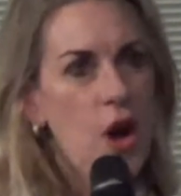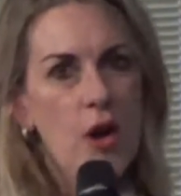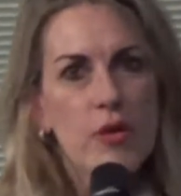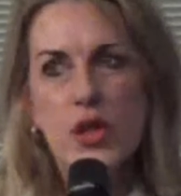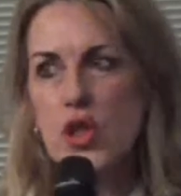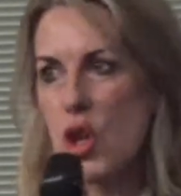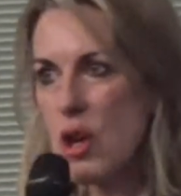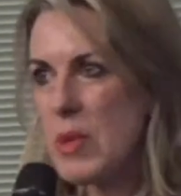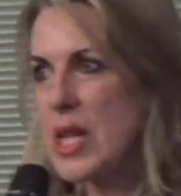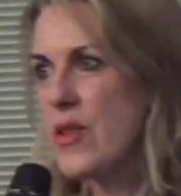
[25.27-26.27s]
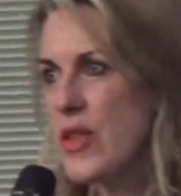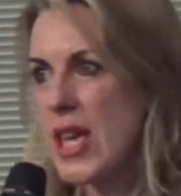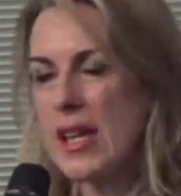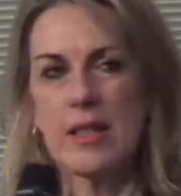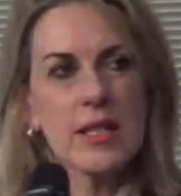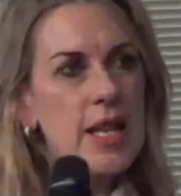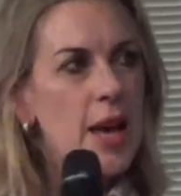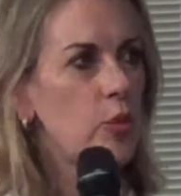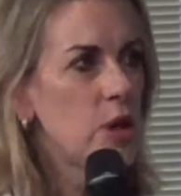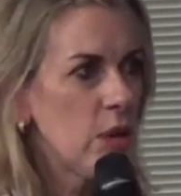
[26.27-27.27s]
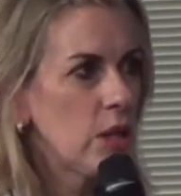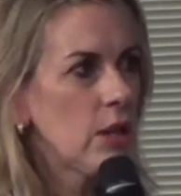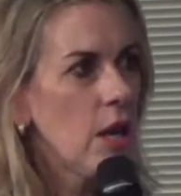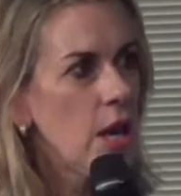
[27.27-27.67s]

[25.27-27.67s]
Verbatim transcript: of so many things that women